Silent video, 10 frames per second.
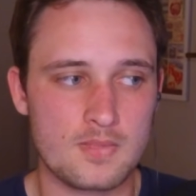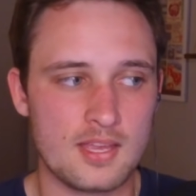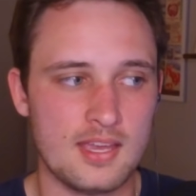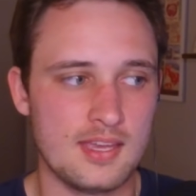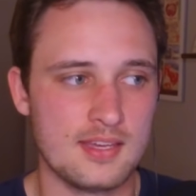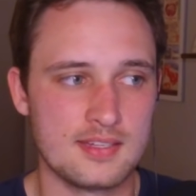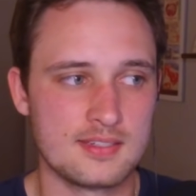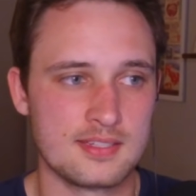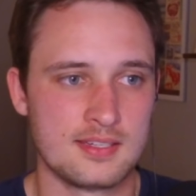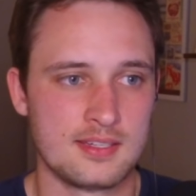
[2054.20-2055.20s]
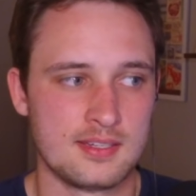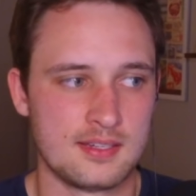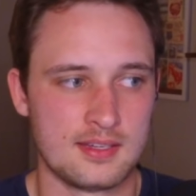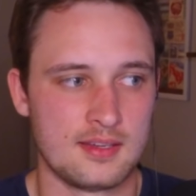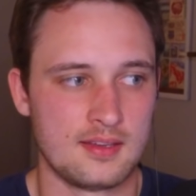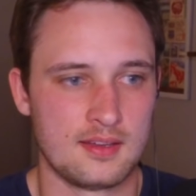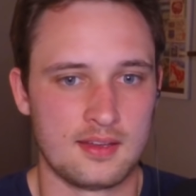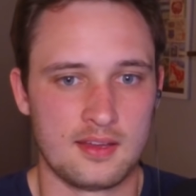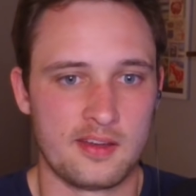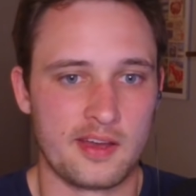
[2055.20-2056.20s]
And
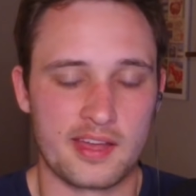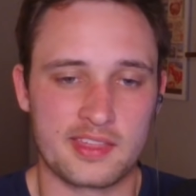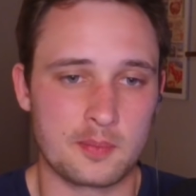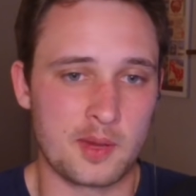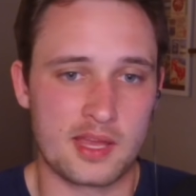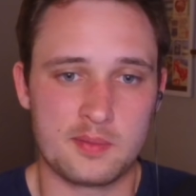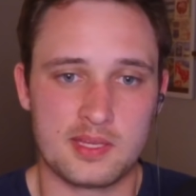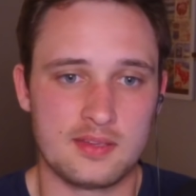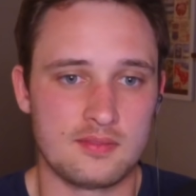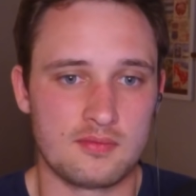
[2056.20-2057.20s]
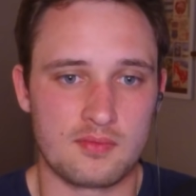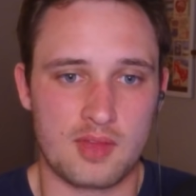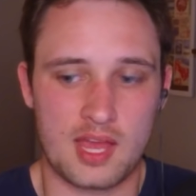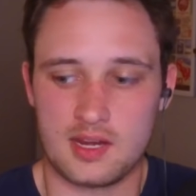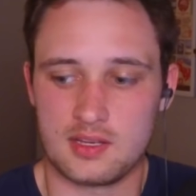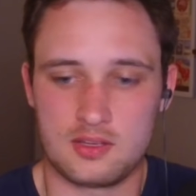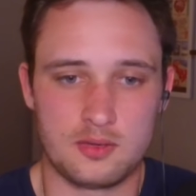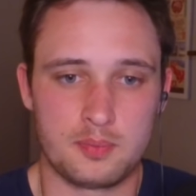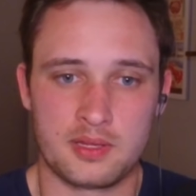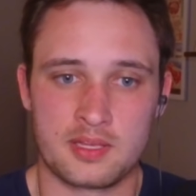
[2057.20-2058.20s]
I think Miami had a
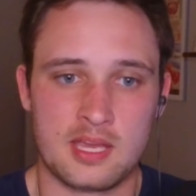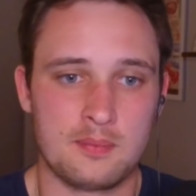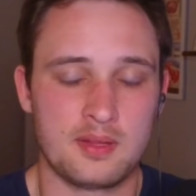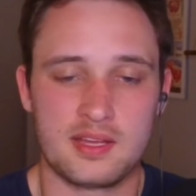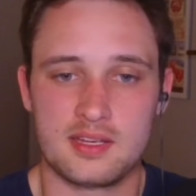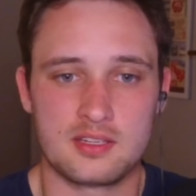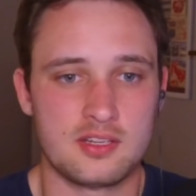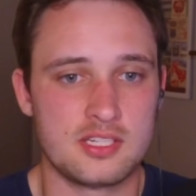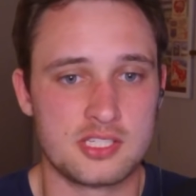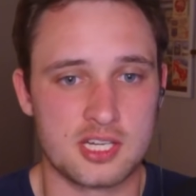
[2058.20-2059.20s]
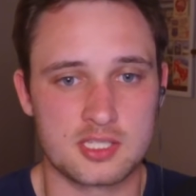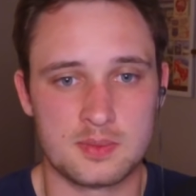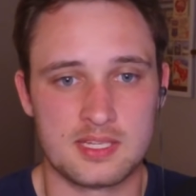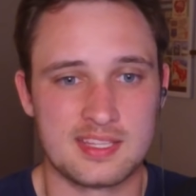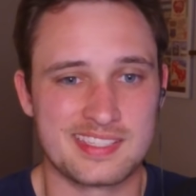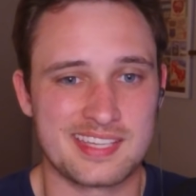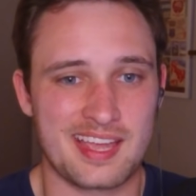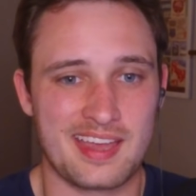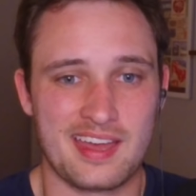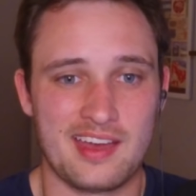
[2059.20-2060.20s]
good game plan, good adjustment in the
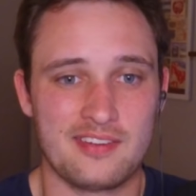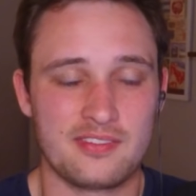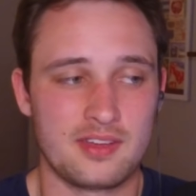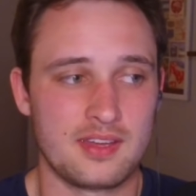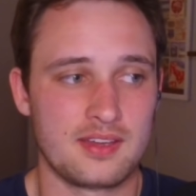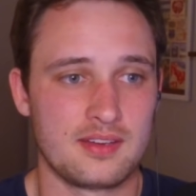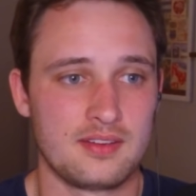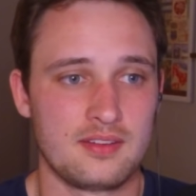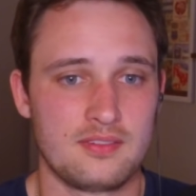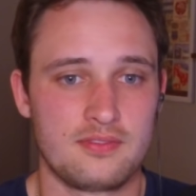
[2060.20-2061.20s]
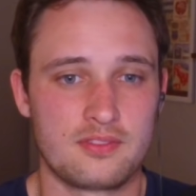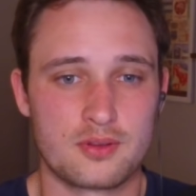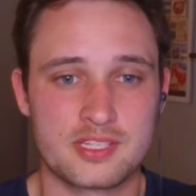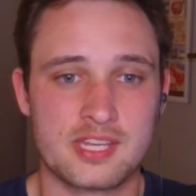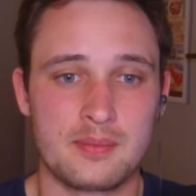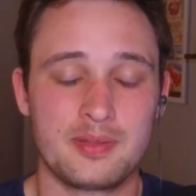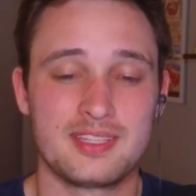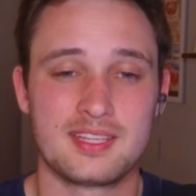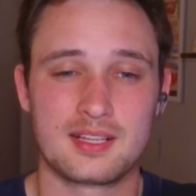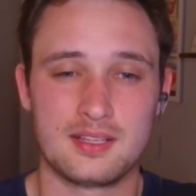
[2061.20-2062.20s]
second half, and Florida State played
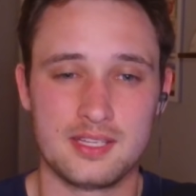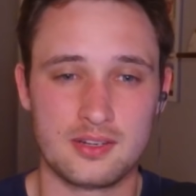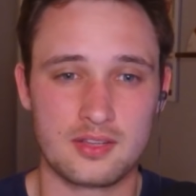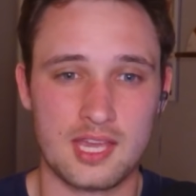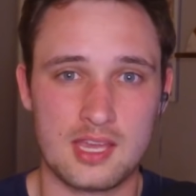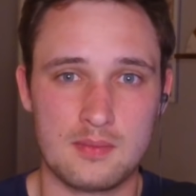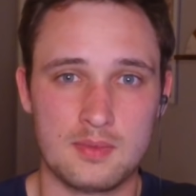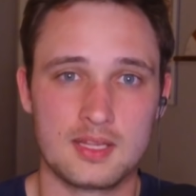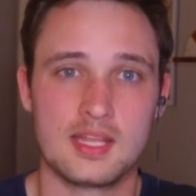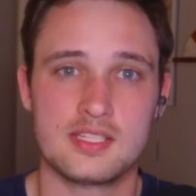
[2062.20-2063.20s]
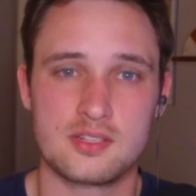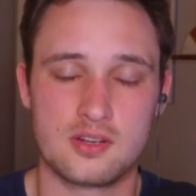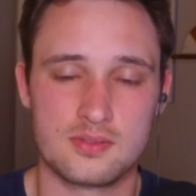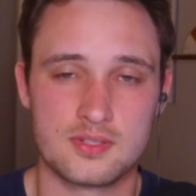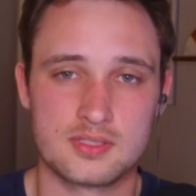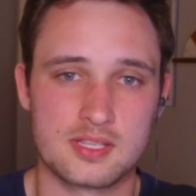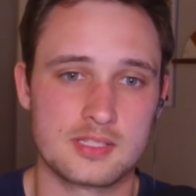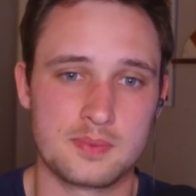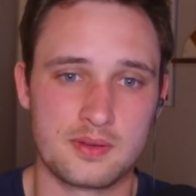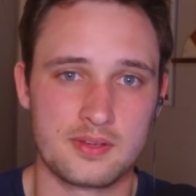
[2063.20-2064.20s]
the cleaner game, less turnovers, less
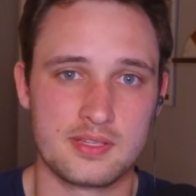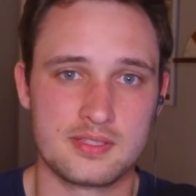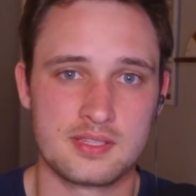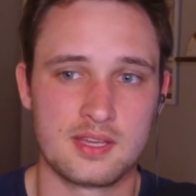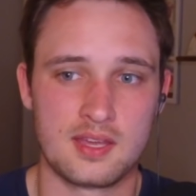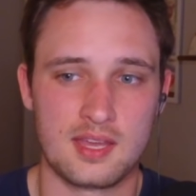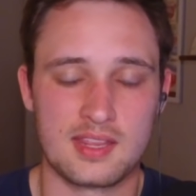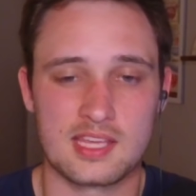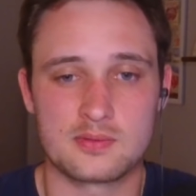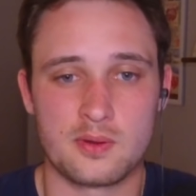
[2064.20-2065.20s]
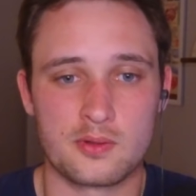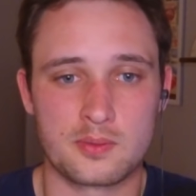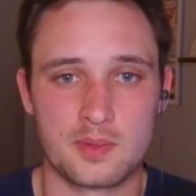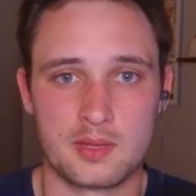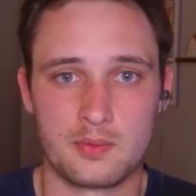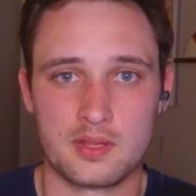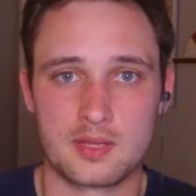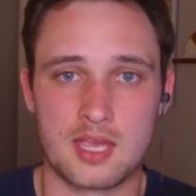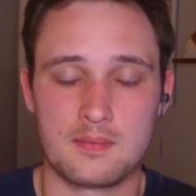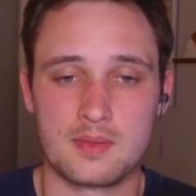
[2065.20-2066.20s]
penalties, and that's what ultimately won the
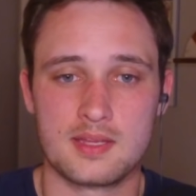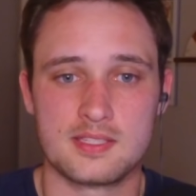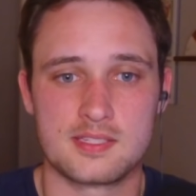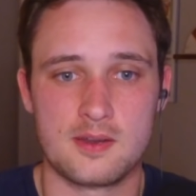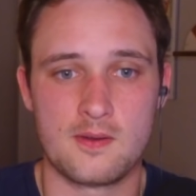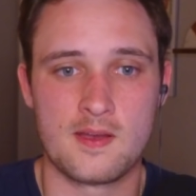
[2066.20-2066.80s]
game. And so